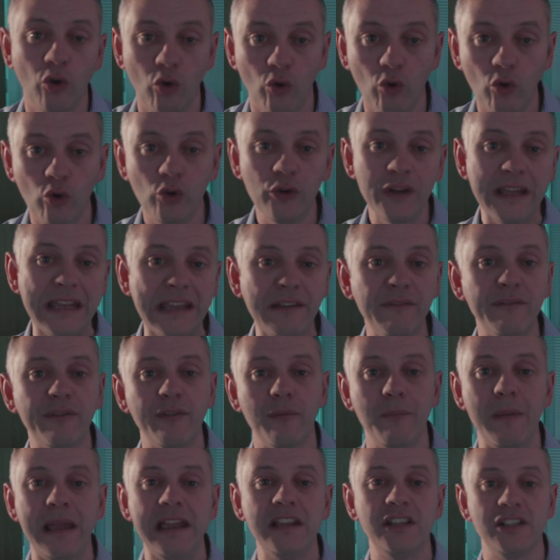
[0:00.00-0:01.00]
all the
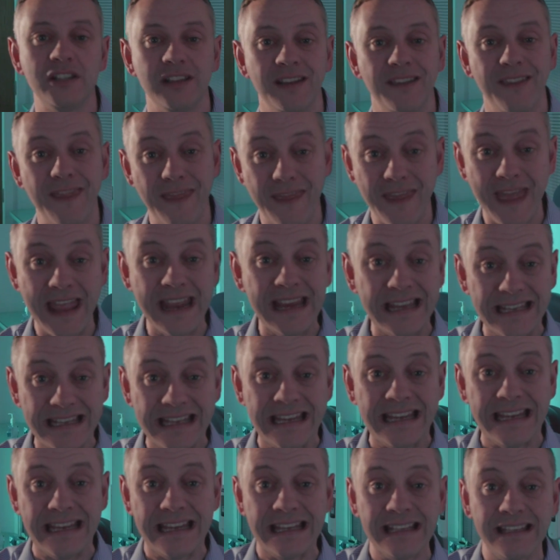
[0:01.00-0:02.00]
information they
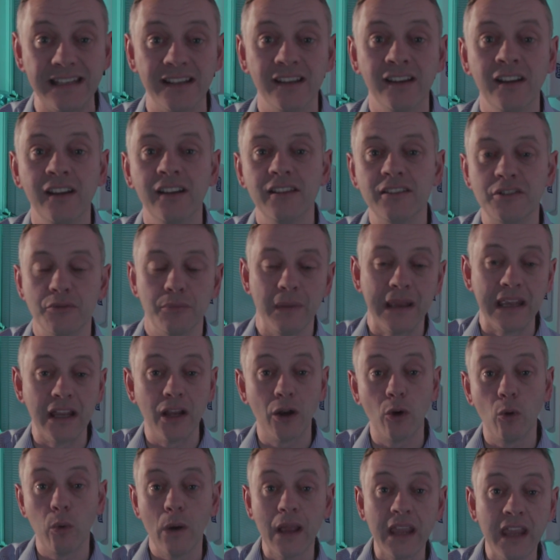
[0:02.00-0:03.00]
need to make
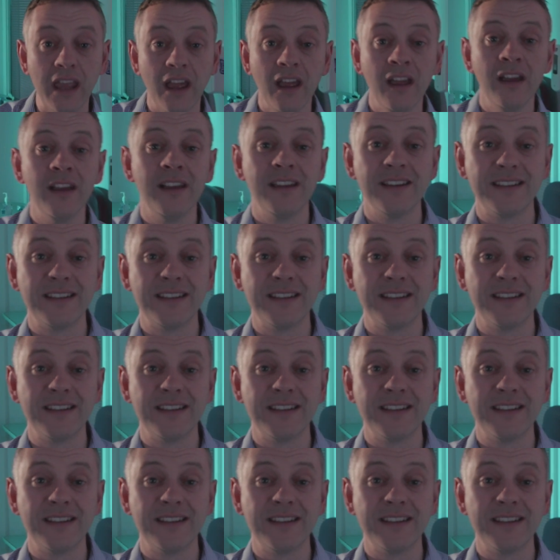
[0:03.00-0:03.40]
quicker,